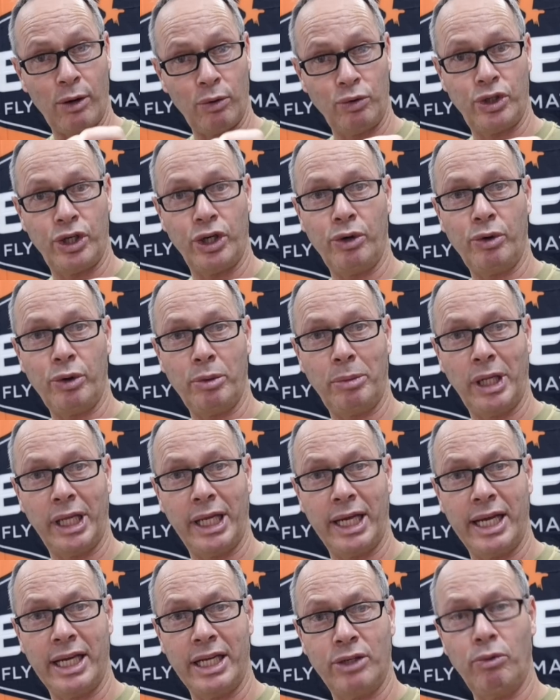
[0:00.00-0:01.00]
durable it
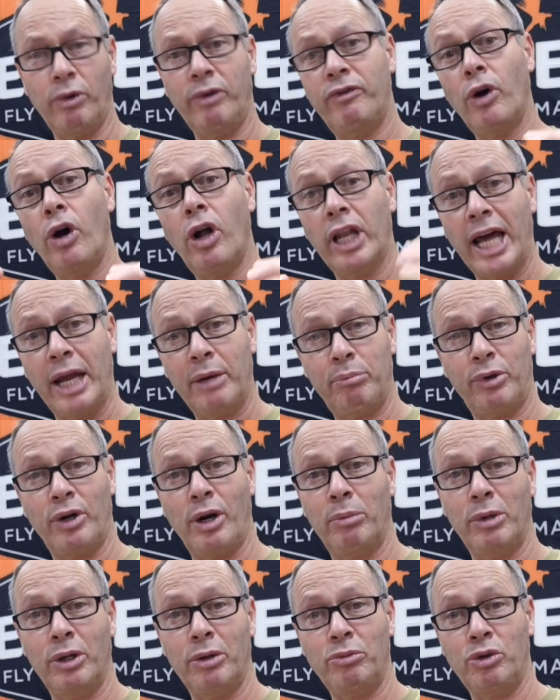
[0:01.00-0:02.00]
is. We've all had
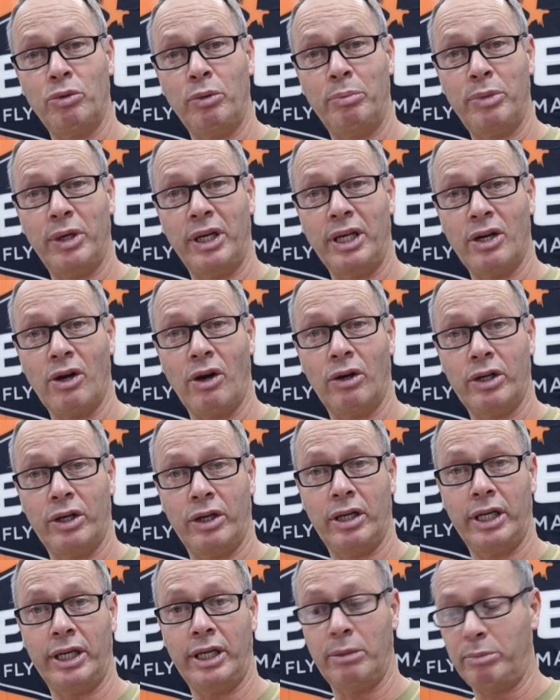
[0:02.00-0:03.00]
problems with peacock
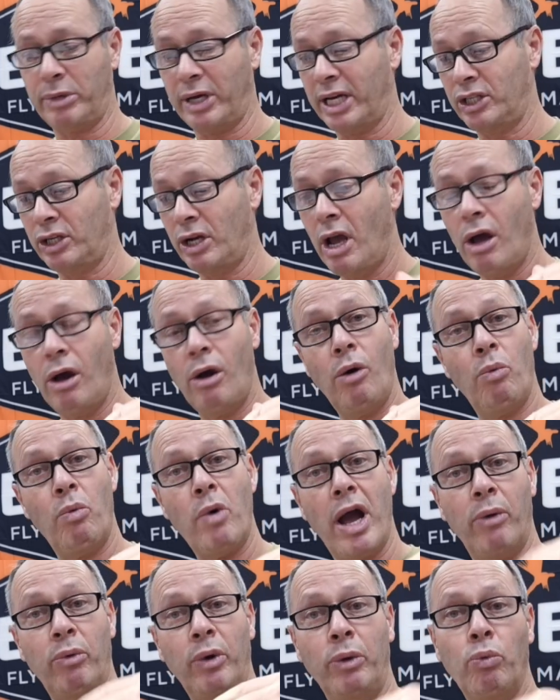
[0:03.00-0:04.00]
herl in the past
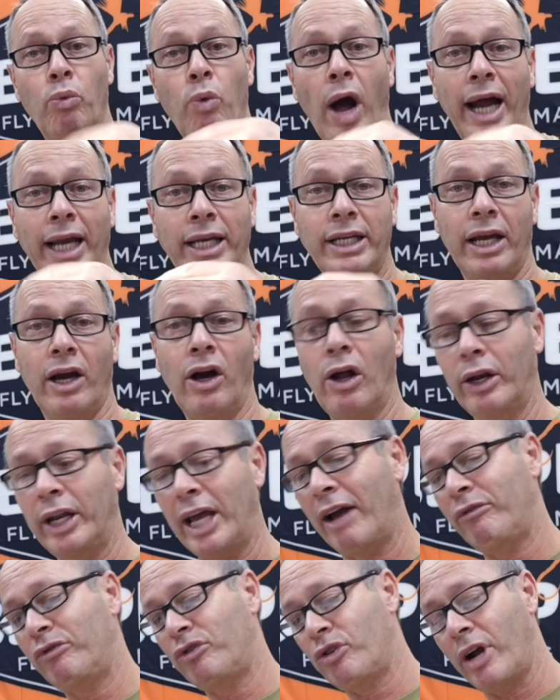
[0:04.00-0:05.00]
where we wind it on.
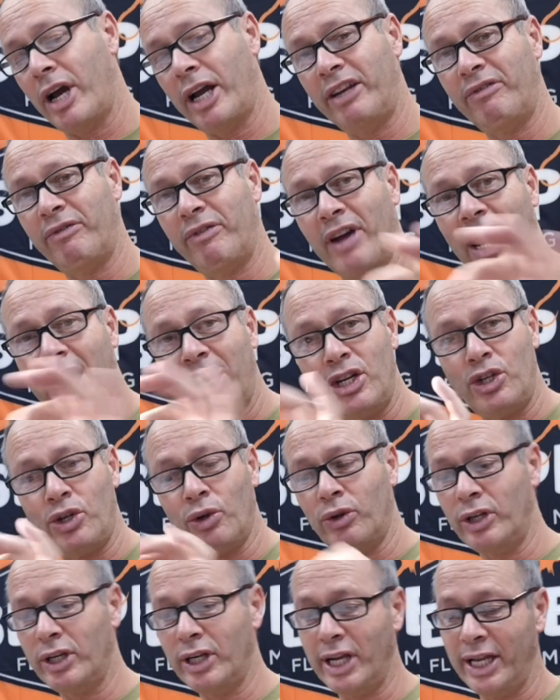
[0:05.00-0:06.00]
I've tried varnish
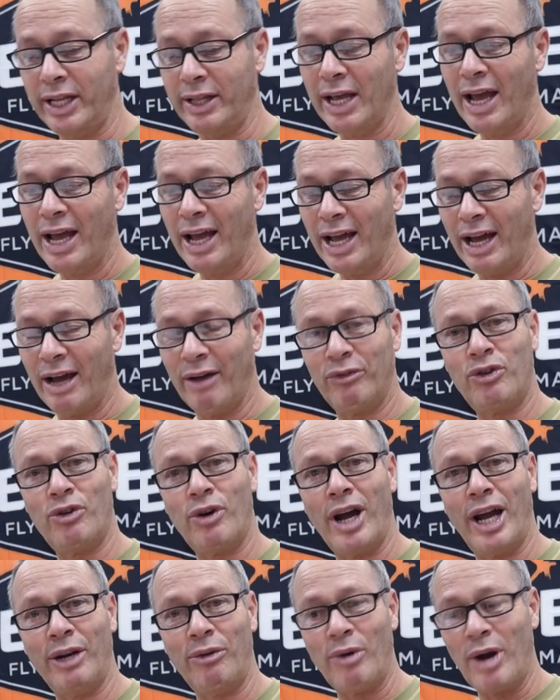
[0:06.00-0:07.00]
underneath. I've
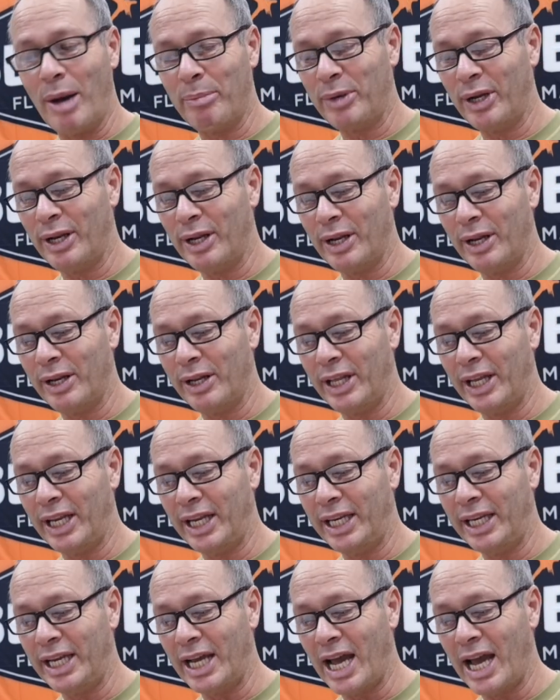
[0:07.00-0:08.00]
tried wrapping
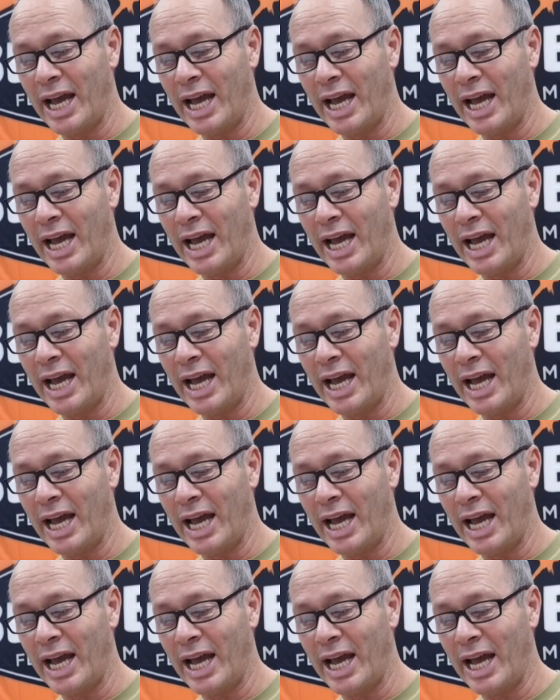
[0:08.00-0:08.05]
the